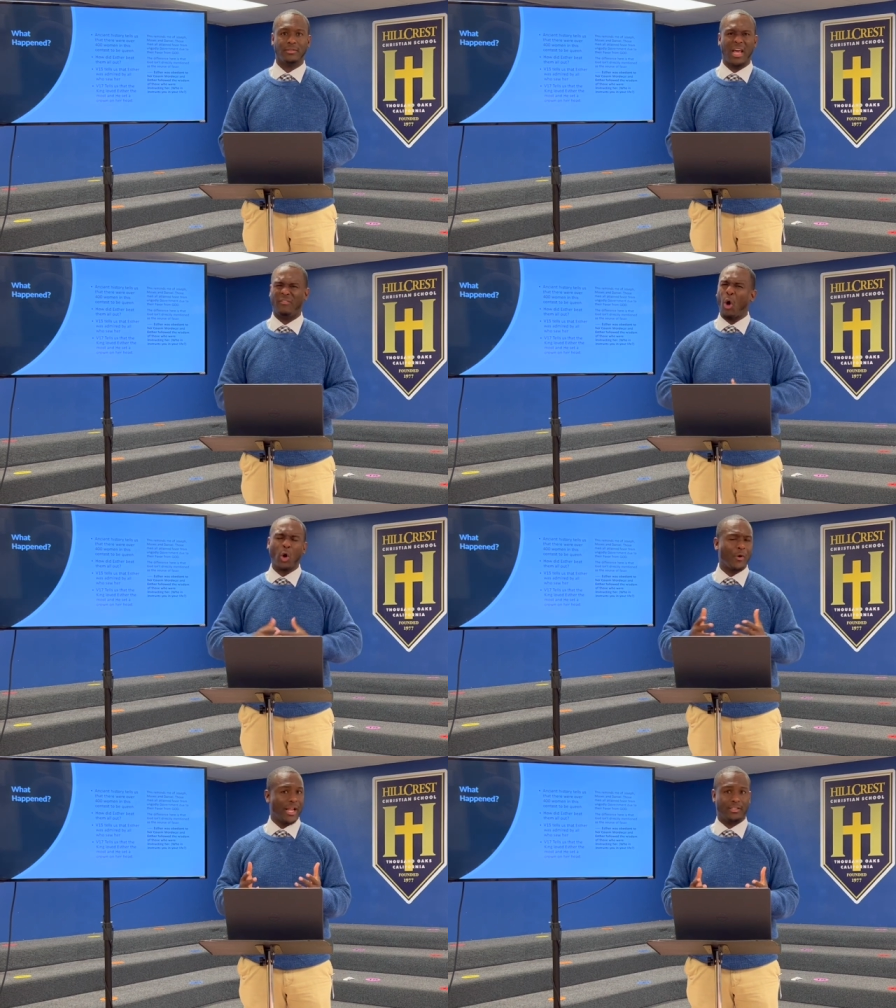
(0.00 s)
Out of all
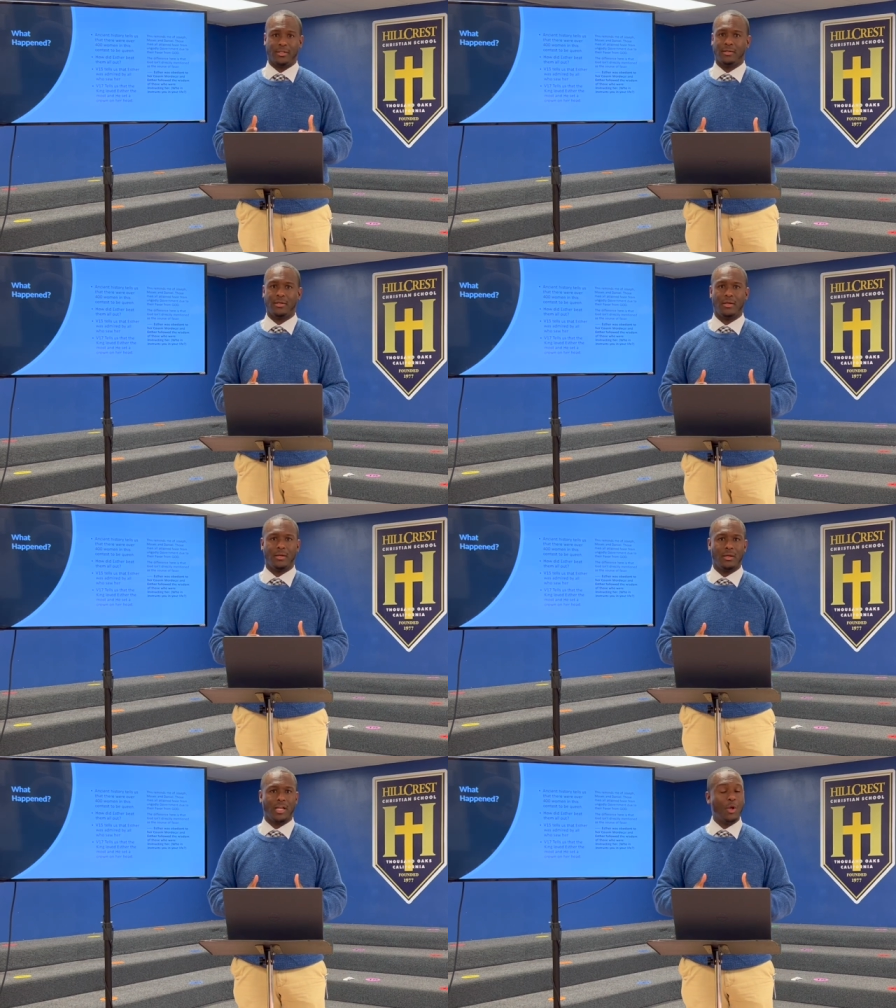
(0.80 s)
creation.
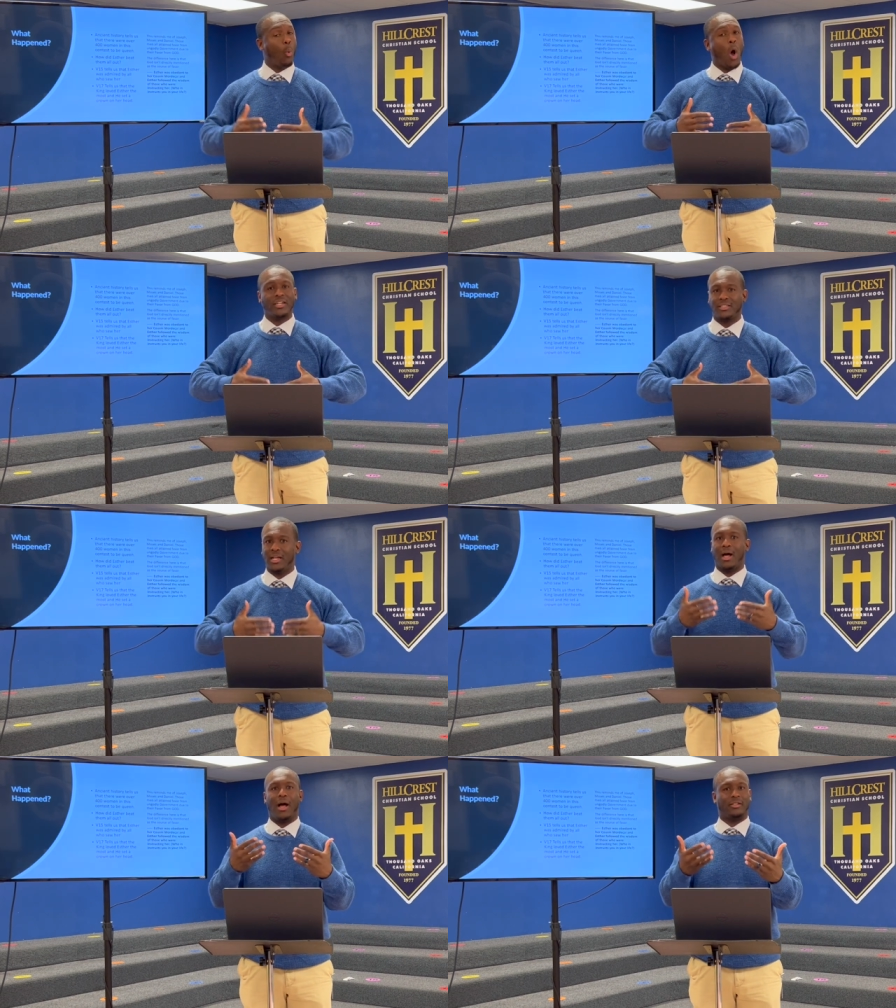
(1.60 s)
He wants
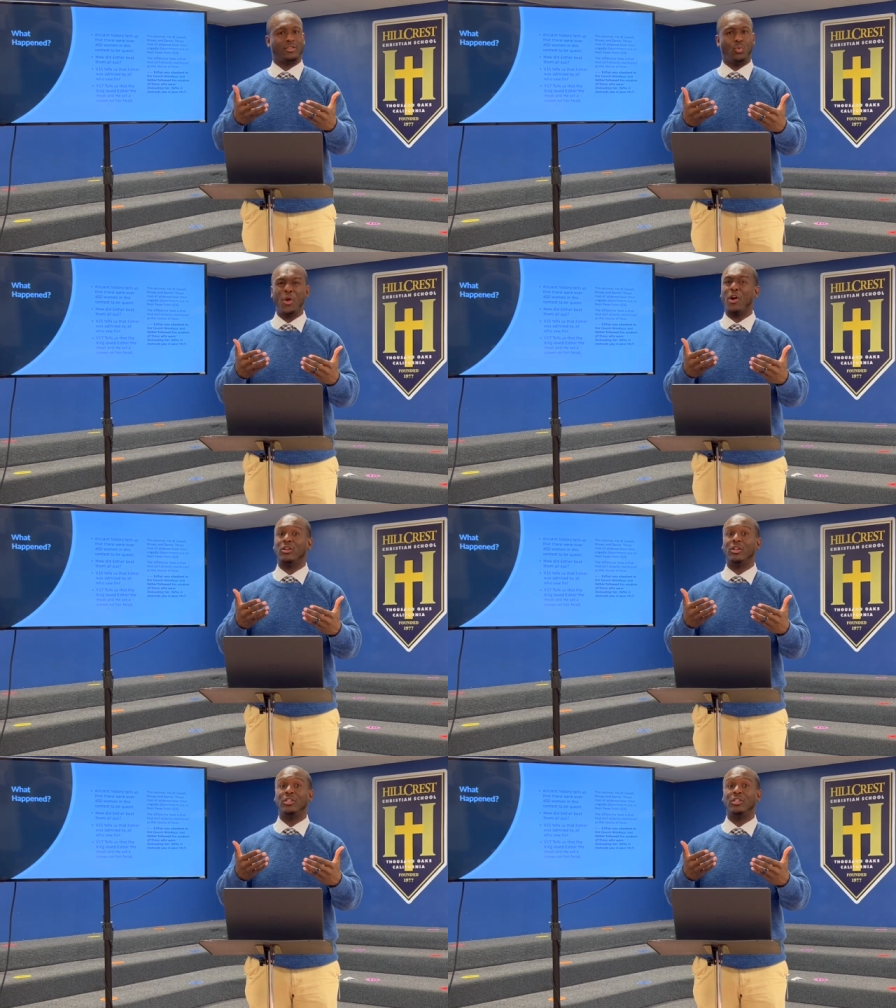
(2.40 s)
us. We are